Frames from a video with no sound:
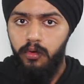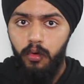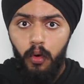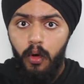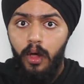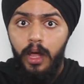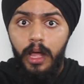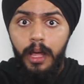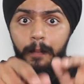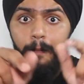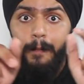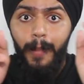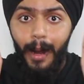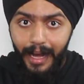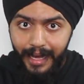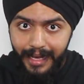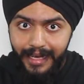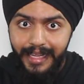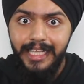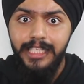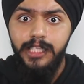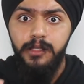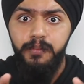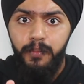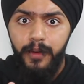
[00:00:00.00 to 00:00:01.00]
No, but
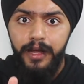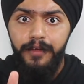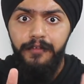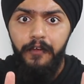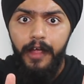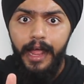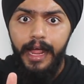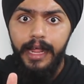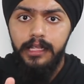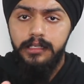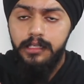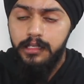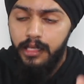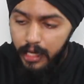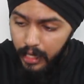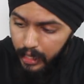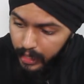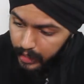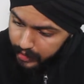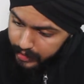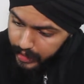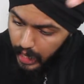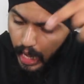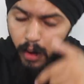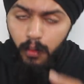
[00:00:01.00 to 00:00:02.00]
these prefects,
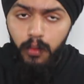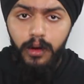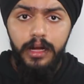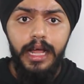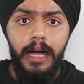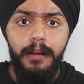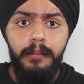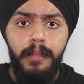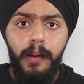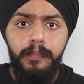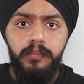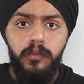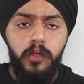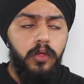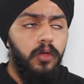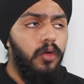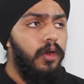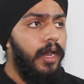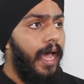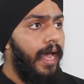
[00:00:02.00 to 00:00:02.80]
they would come up to you